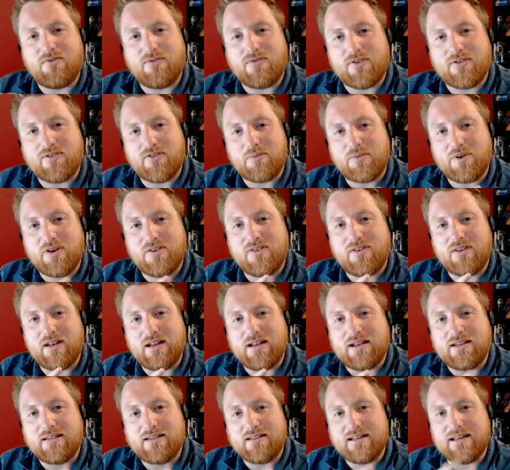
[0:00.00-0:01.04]
For some reason,
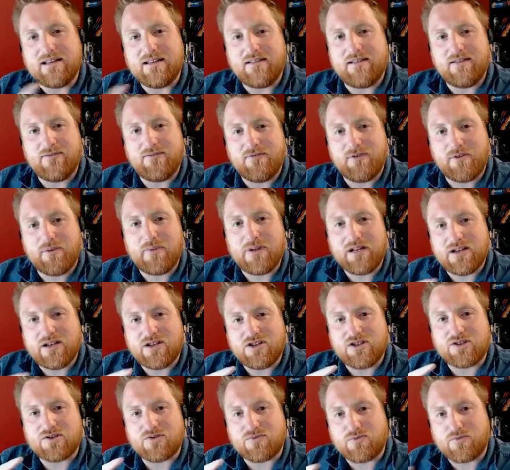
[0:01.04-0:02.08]
it's easy for me to just